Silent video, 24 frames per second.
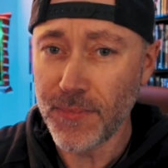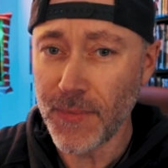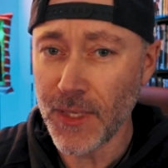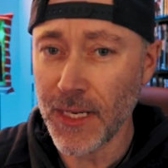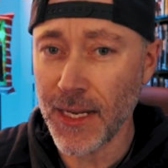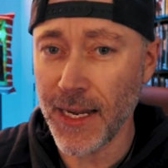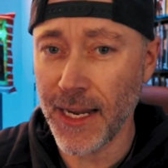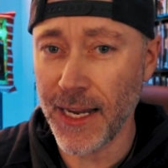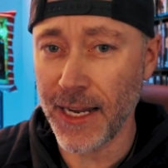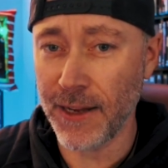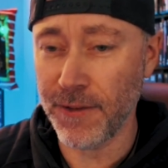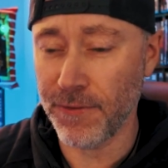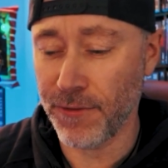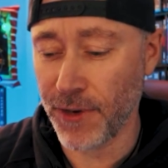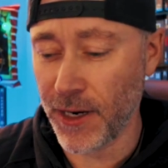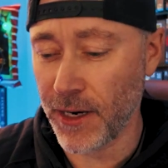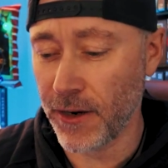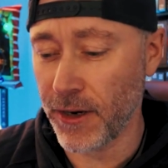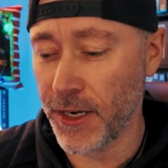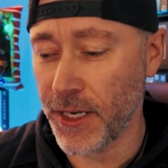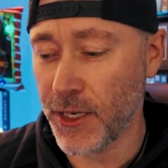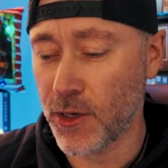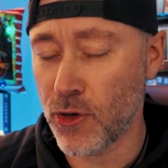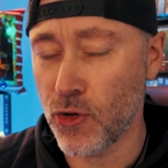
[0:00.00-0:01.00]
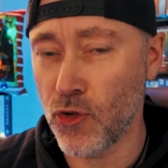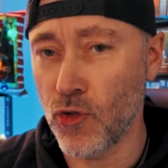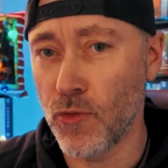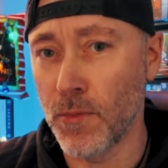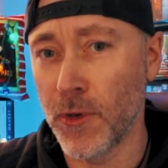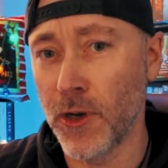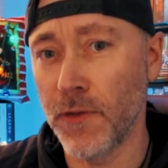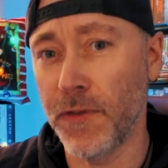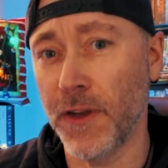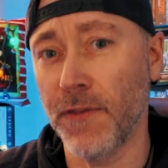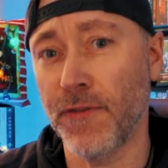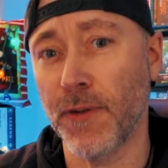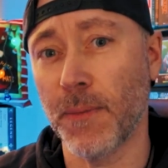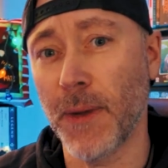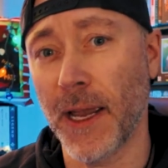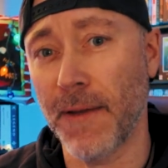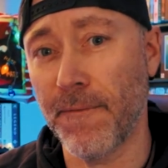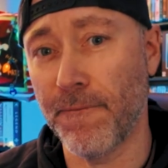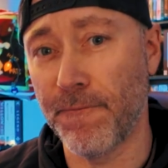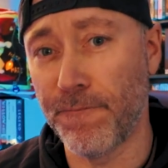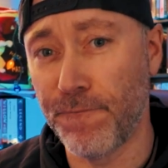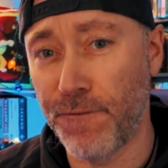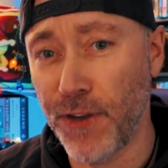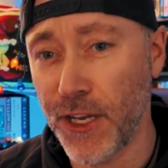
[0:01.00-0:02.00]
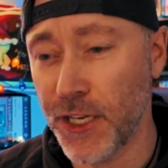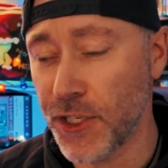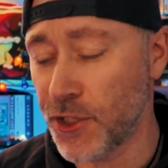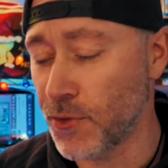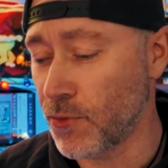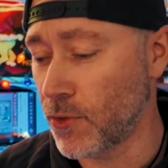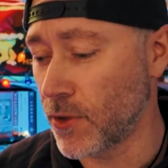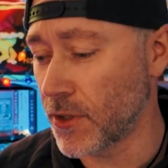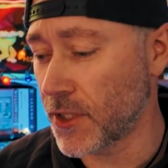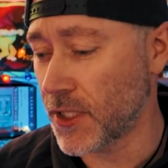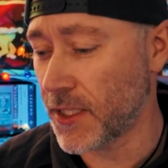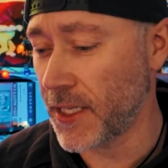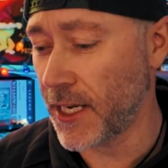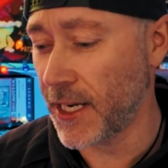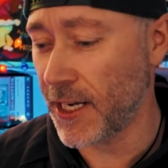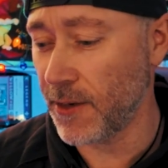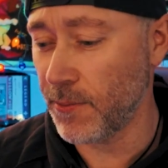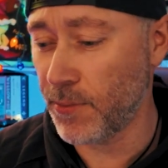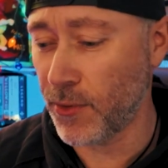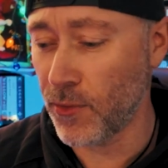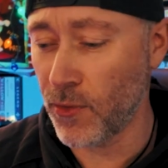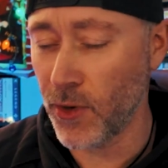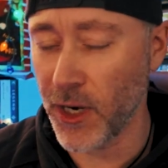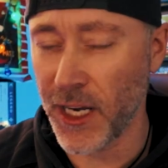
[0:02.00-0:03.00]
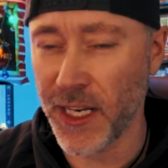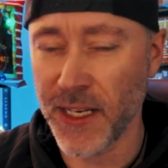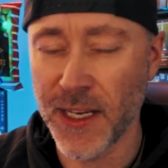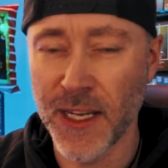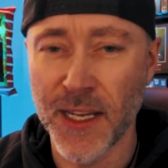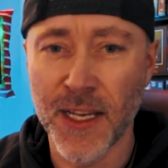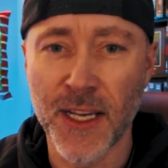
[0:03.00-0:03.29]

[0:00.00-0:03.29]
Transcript: a very cool movie from a visual standpoint.